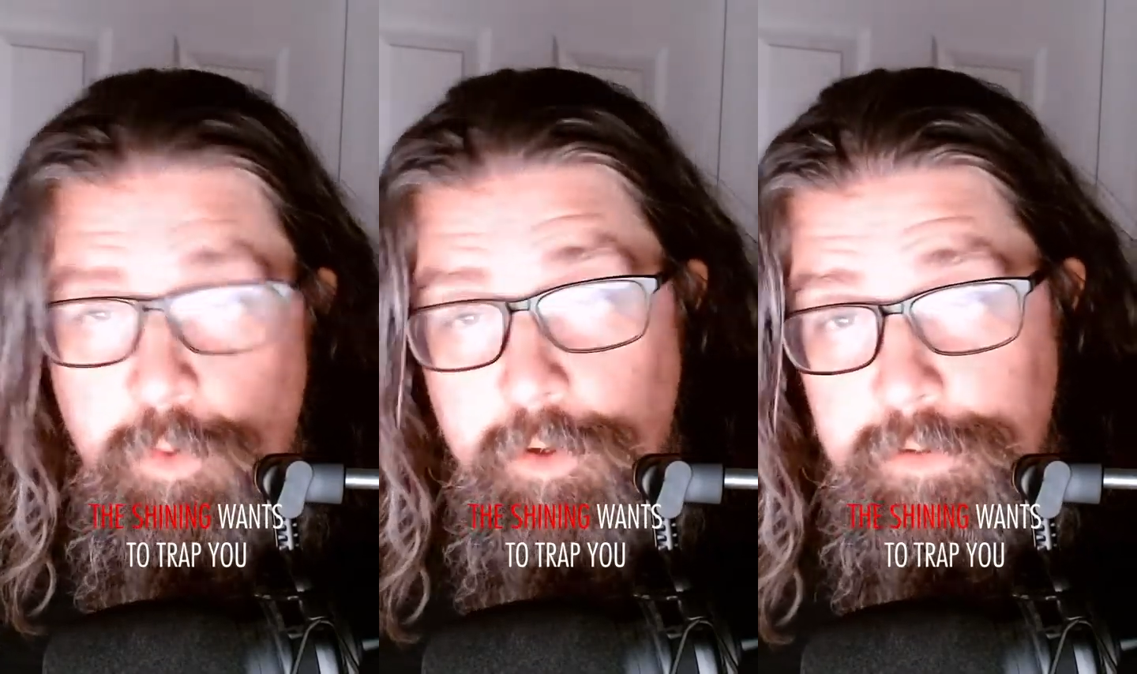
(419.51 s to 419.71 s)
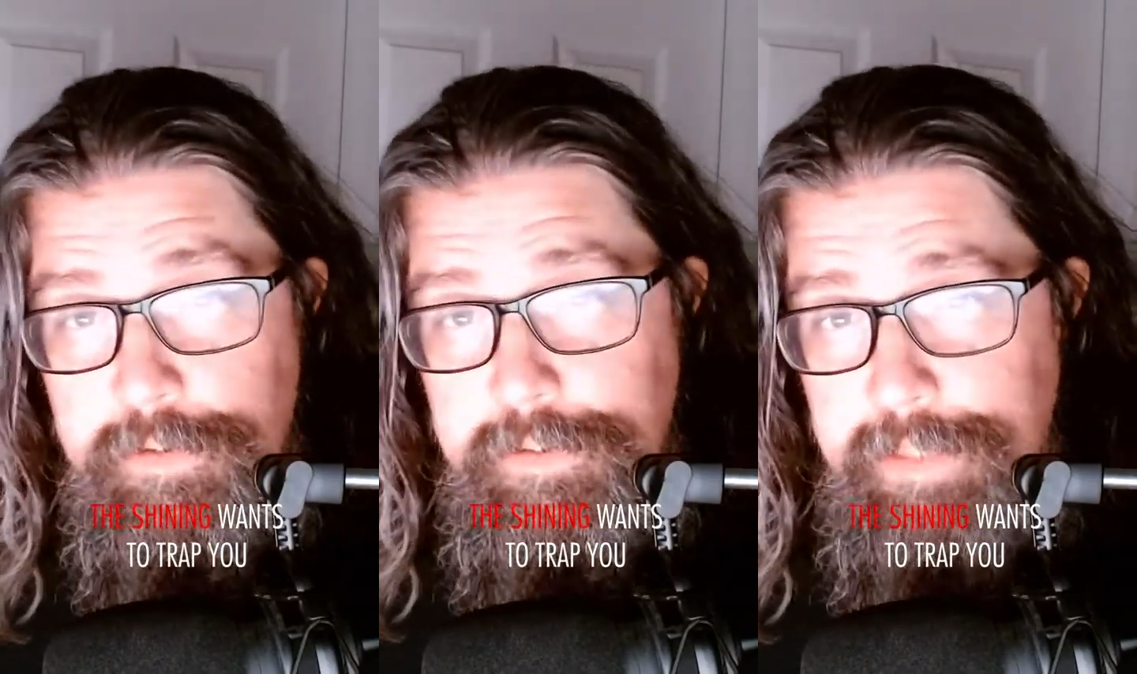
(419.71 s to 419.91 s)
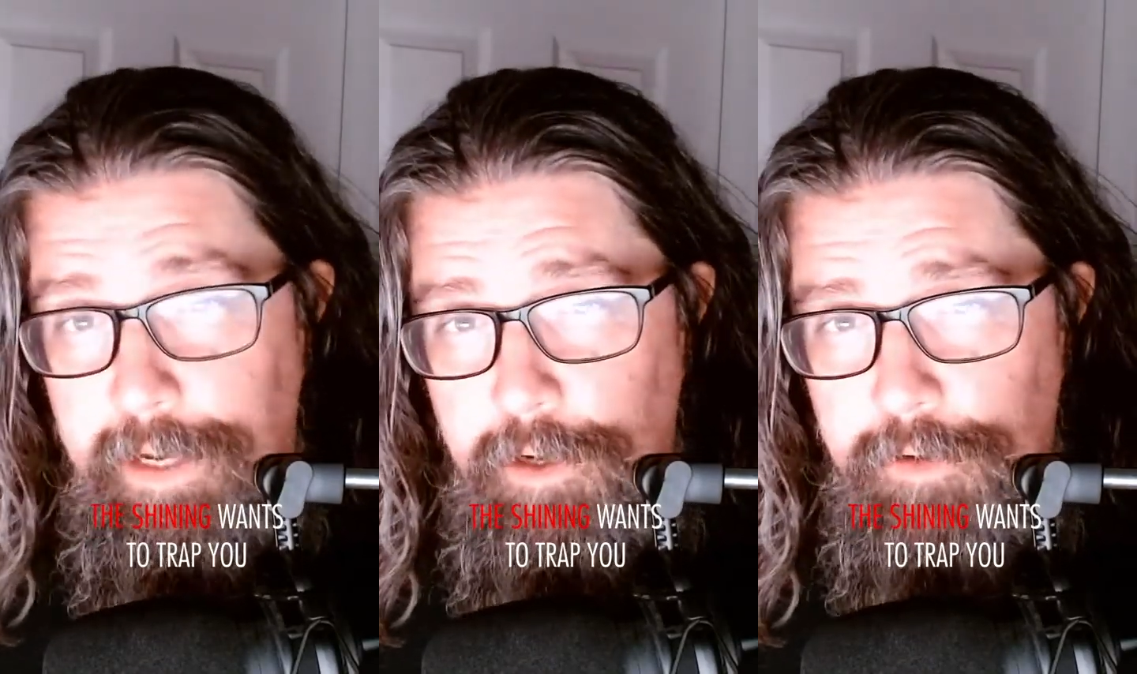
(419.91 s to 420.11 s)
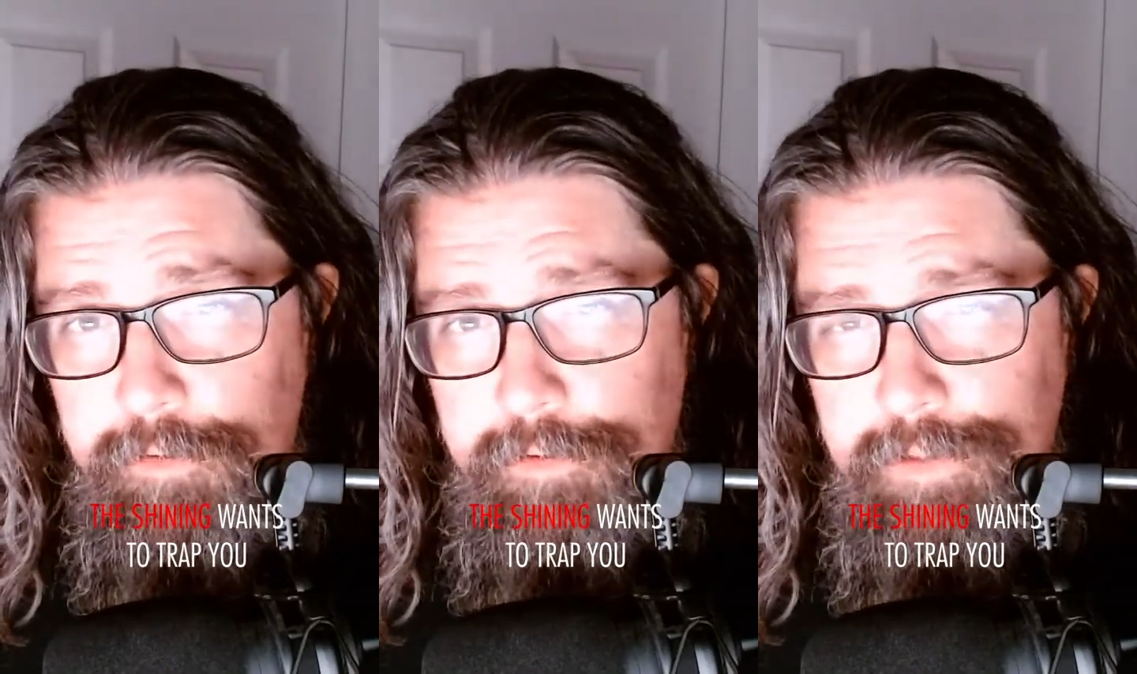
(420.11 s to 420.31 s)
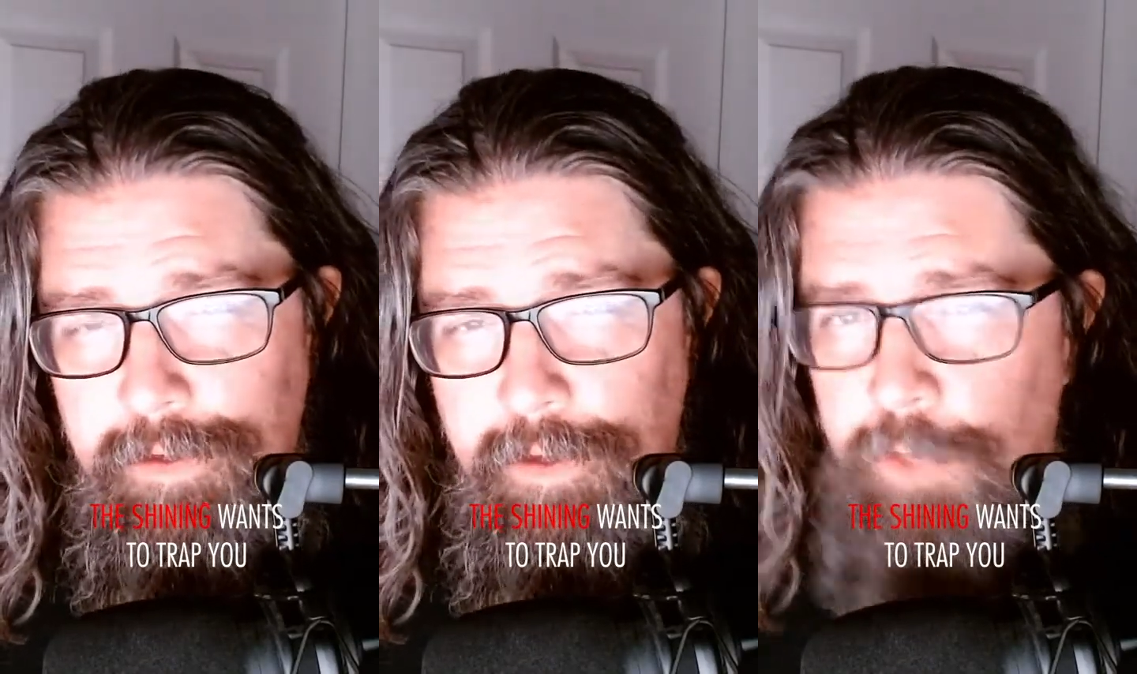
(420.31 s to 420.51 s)
We are
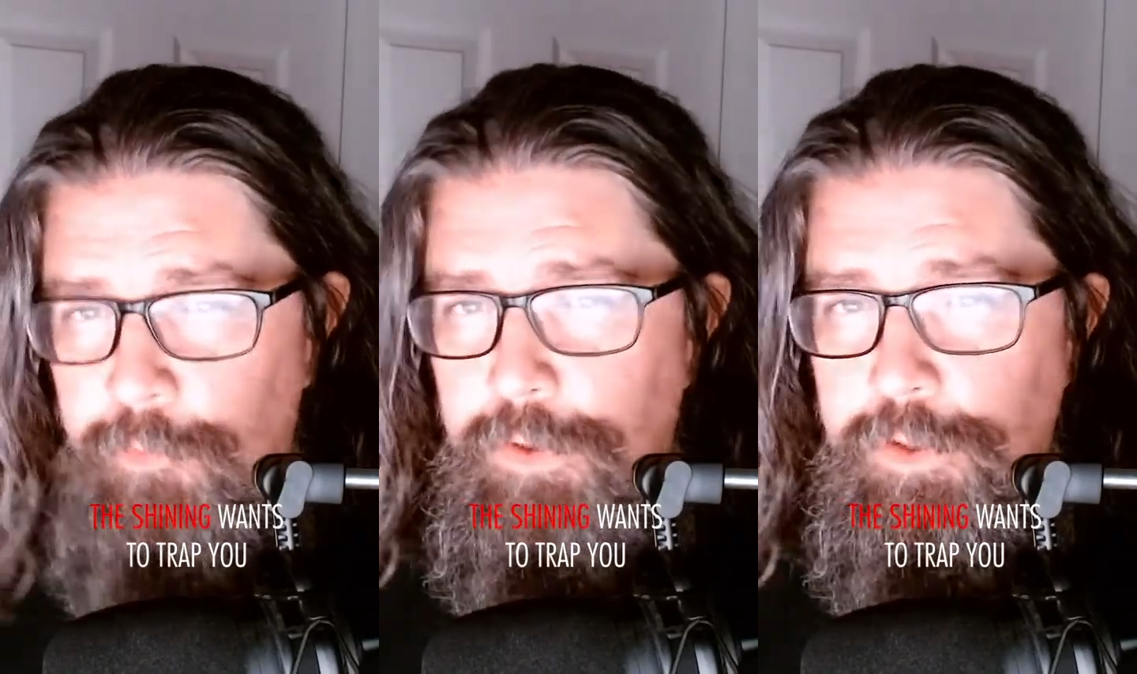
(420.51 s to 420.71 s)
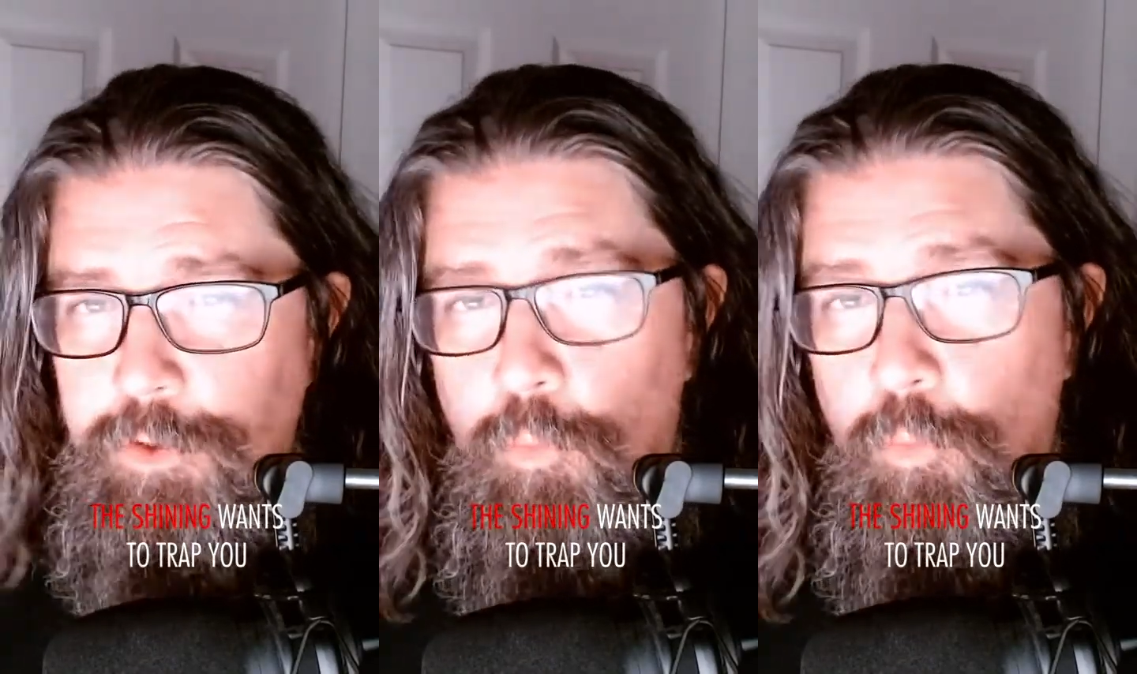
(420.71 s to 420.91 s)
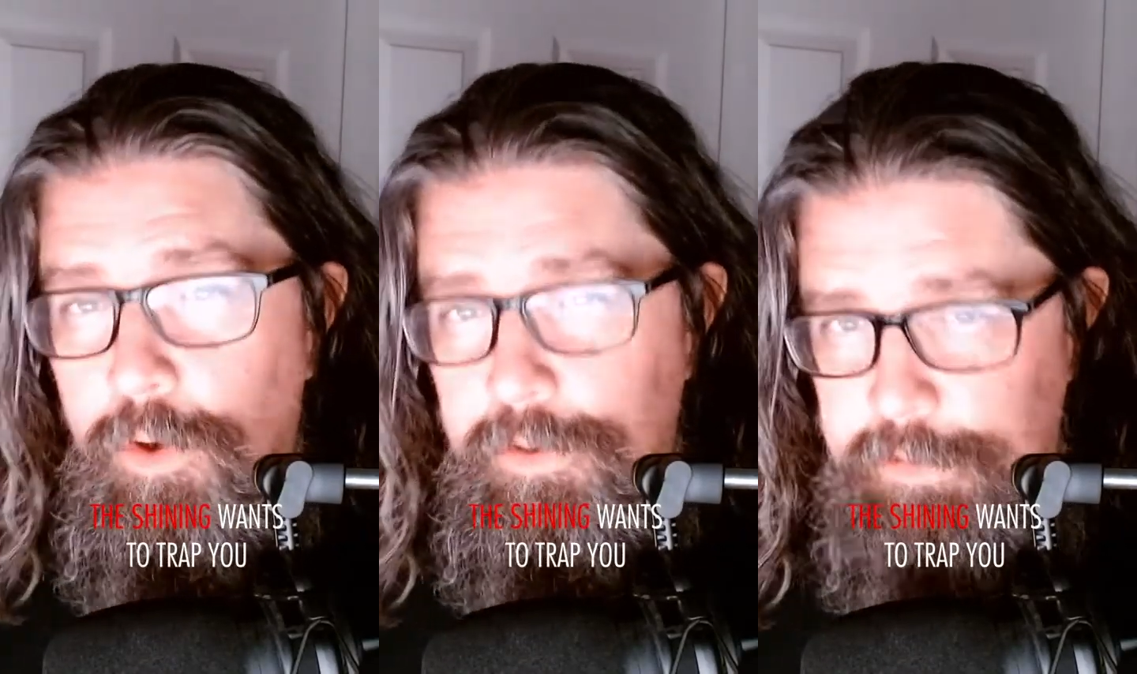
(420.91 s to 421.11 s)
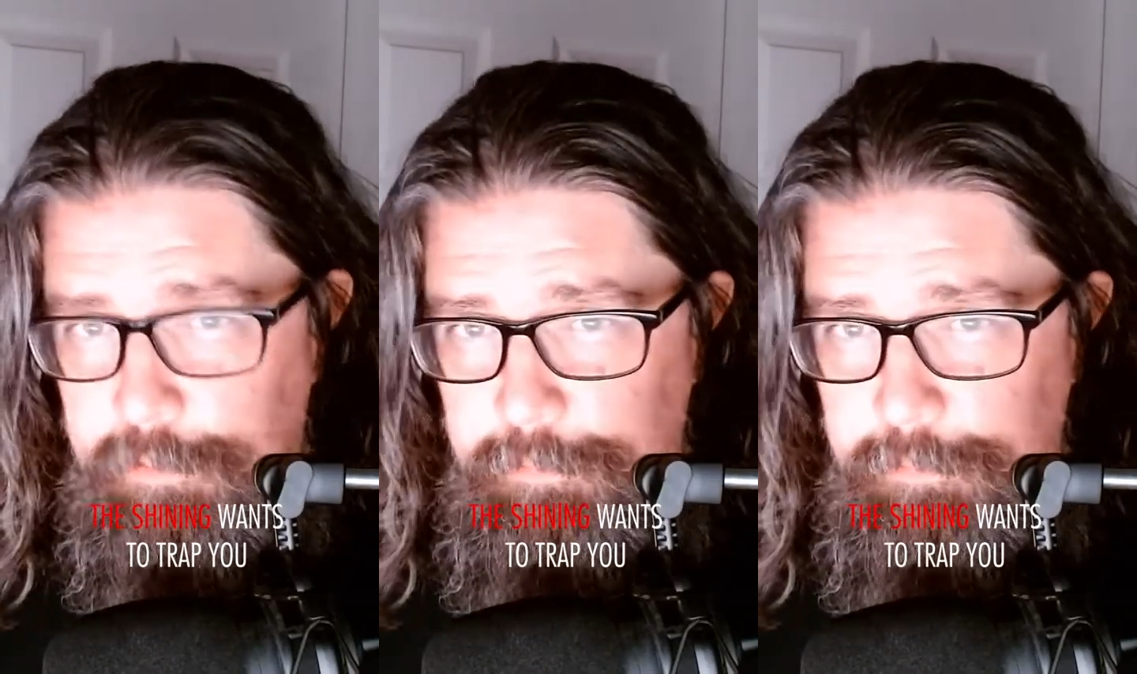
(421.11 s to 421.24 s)
scared and we don't